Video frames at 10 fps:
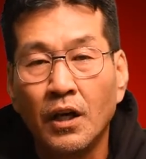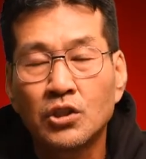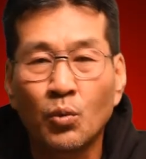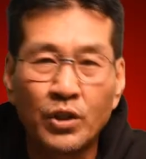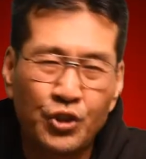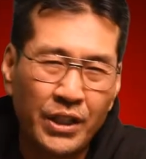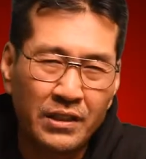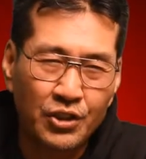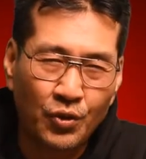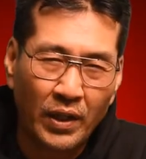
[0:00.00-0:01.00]
So when
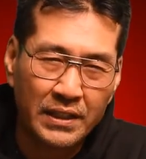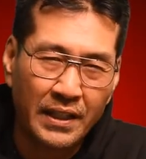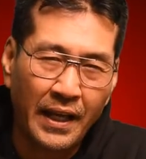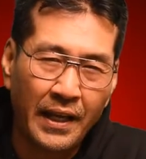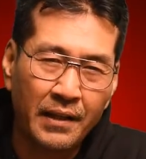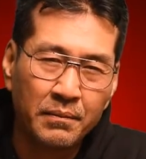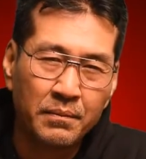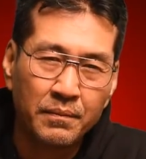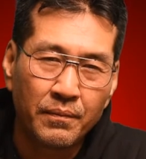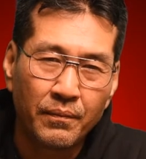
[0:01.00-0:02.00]
Jesus Christ
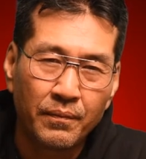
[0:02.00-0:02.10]
came